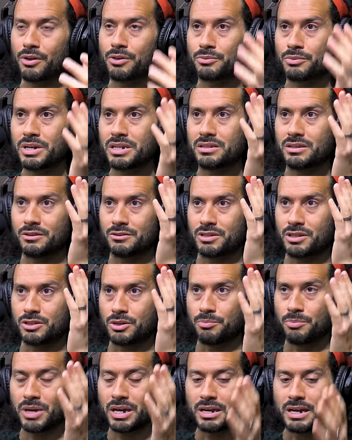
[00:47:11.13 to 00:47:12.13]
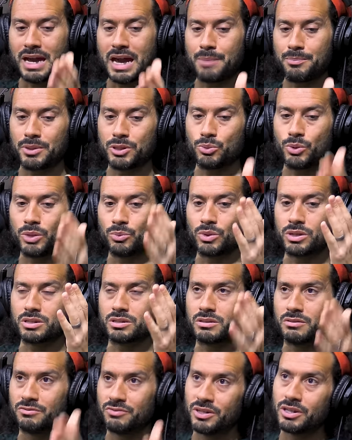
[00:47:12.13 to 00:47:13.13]
of the reason there's such a big gap between what
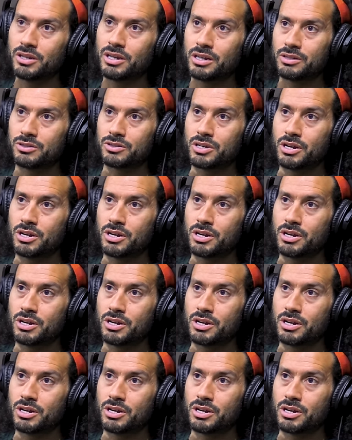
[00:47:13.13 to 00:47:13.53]
civilians